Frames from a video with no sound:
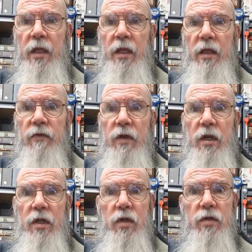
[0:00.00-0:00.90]
if you're
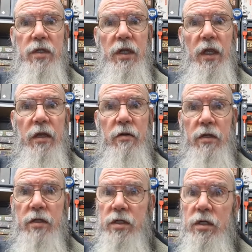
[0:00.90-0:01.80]
going to use it again,
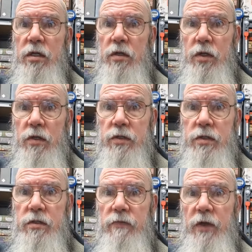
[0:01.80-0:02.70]
continue to use
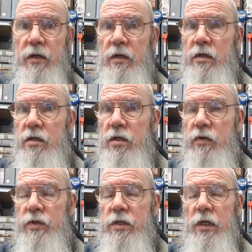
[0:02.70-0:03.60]
this event
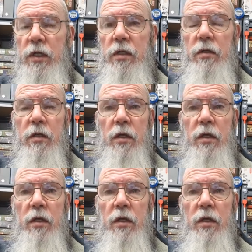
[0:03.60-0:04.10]
continuously,